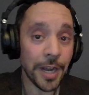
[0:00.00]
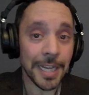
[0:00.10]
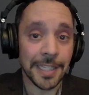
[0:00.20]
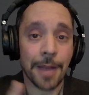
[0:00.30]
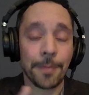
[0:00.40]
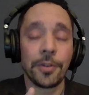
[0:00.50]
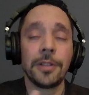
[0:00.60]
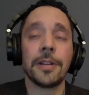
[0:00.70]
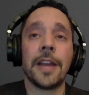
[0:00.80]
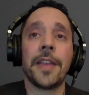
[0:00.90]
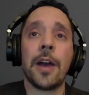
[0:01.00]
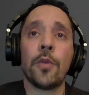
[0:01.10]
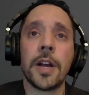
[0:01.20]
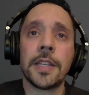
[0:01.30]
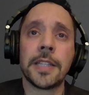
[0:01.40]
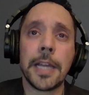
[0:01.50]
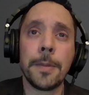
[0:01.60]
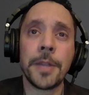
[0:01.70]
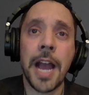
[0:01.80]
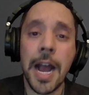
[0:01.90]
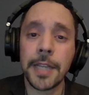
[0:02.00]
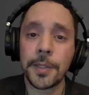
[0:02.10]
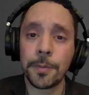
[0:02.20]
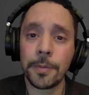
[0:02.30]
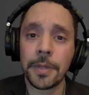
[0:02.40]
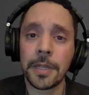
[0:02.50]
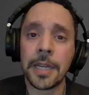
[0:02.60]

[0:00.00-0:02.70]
one example, and that was Ibn Hazm